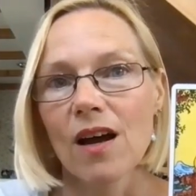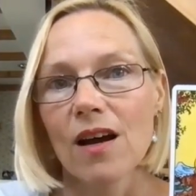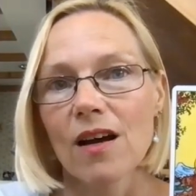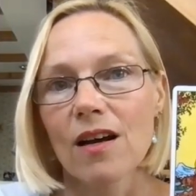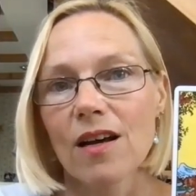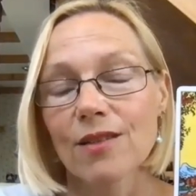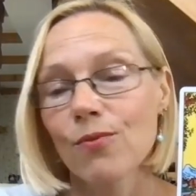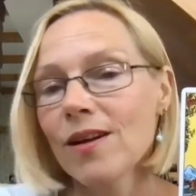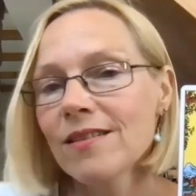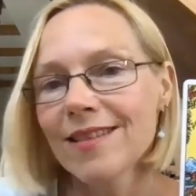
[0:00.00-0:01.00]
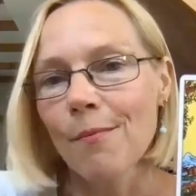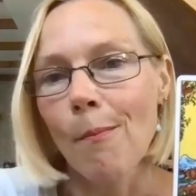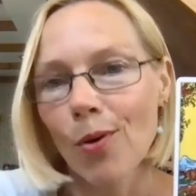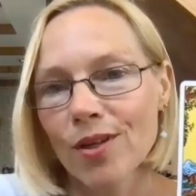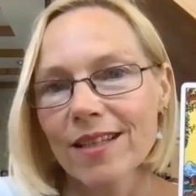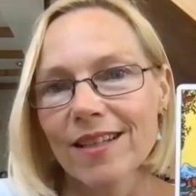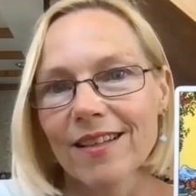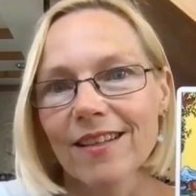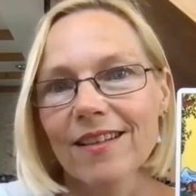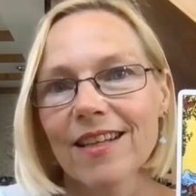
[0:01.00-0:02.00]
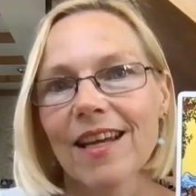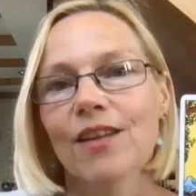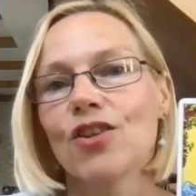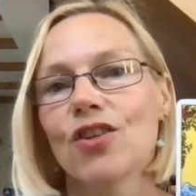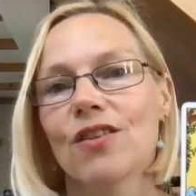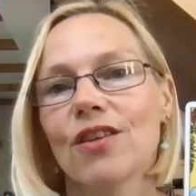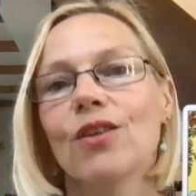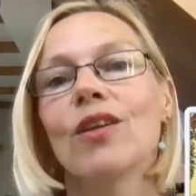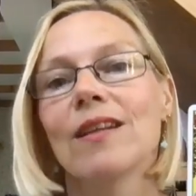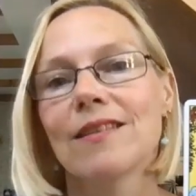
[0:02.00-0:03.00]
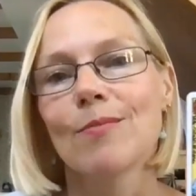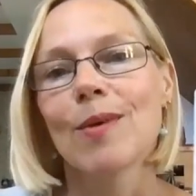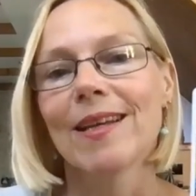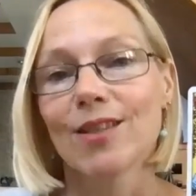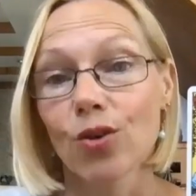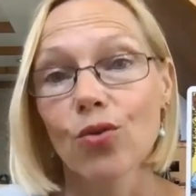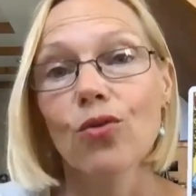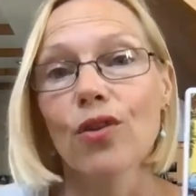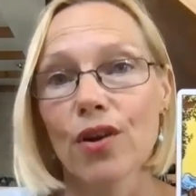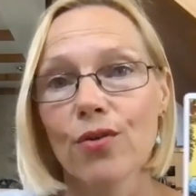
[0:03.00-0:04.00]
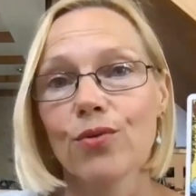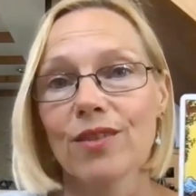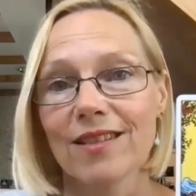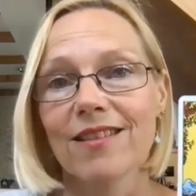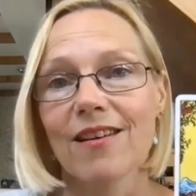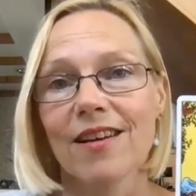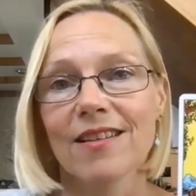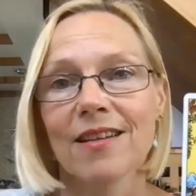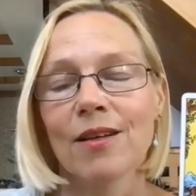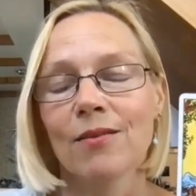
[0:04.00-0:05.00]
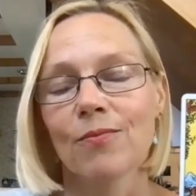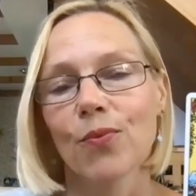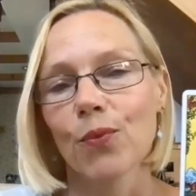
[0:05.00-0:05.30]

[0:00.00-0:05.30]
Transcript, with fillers: uh, as well as embody the energy that you need to be to call those desires in,